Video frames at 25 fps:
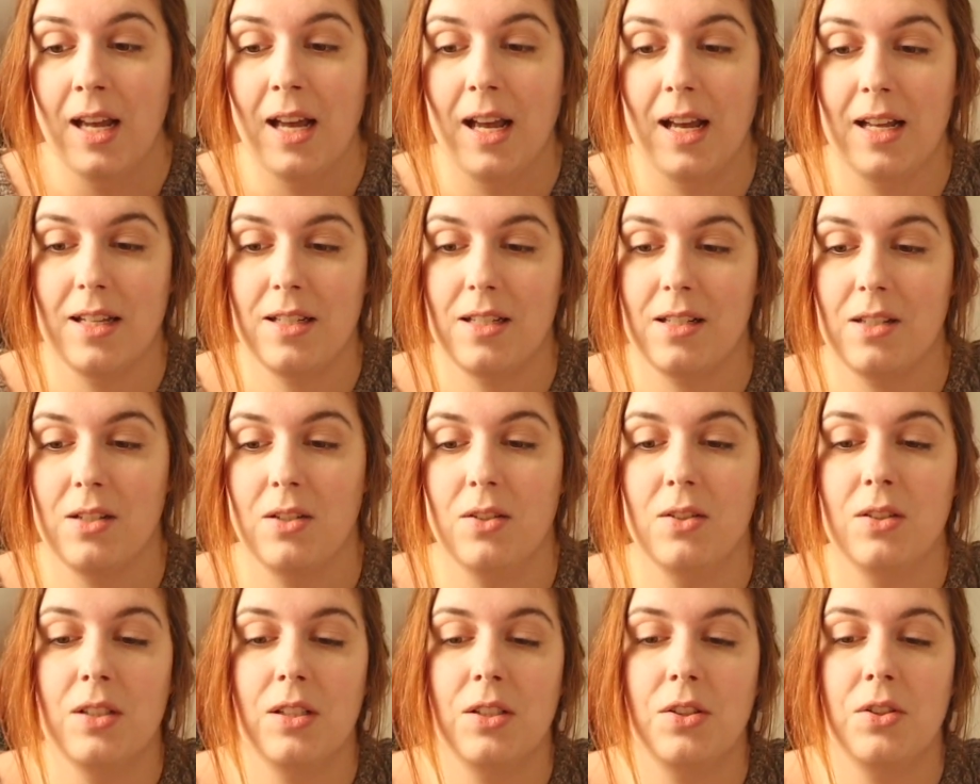as
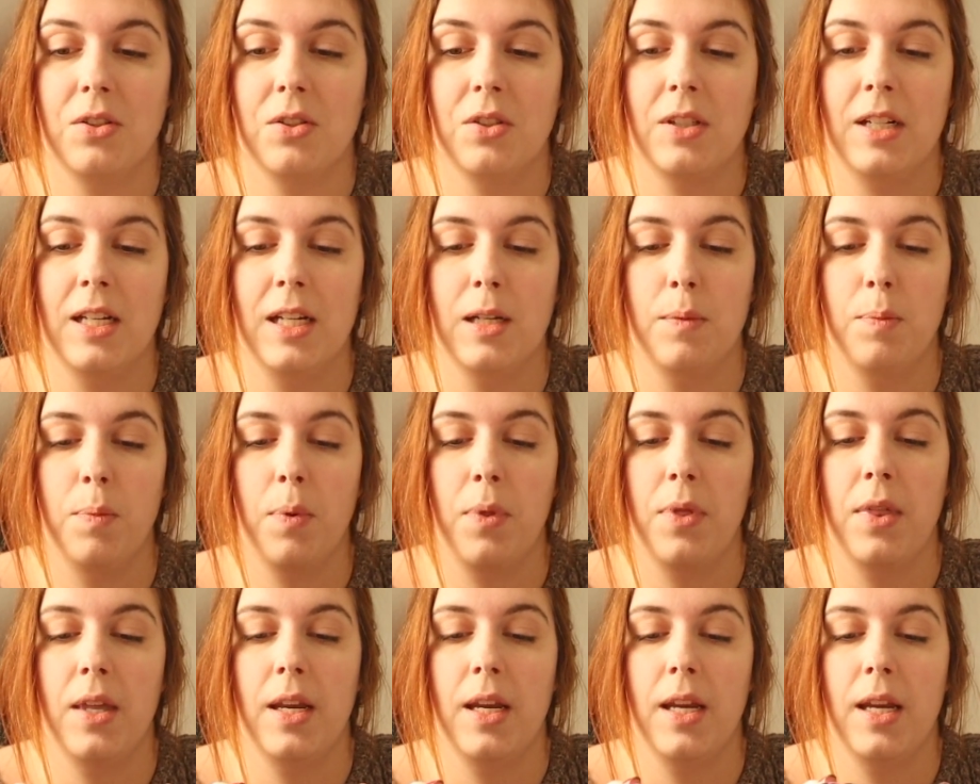long as you keep
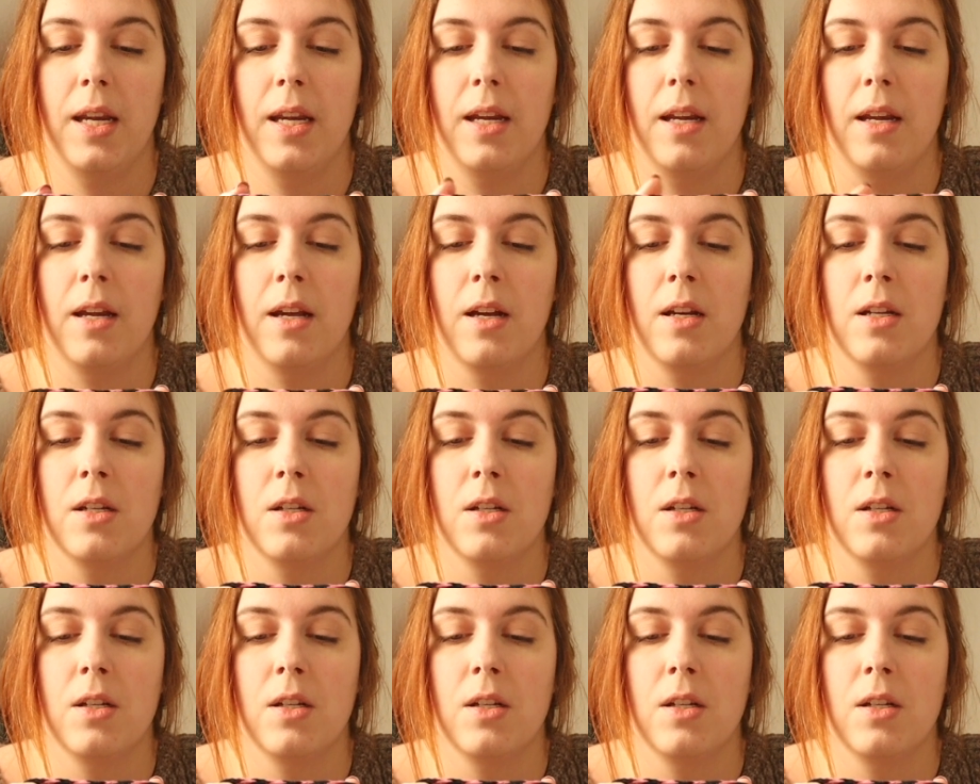the